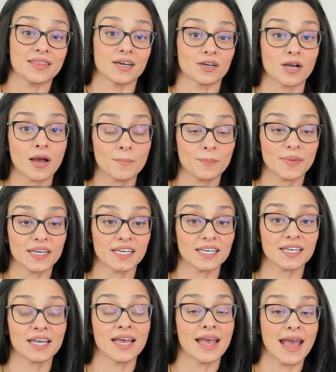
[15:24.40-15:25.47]
the
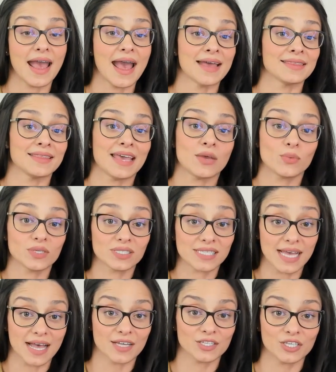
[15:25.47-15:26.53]
company, and they will
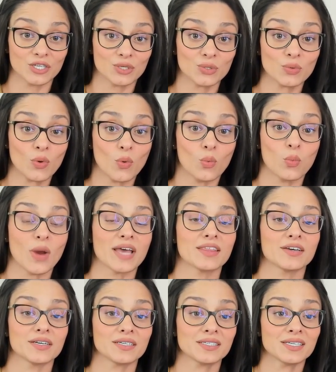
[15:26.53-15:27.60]
tell you
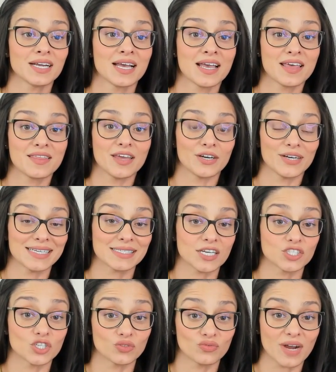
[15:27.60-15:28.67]
whether there is a
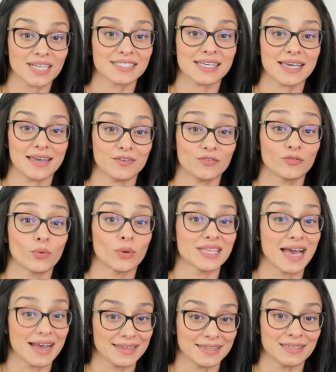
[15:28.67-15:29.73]
direct hit for that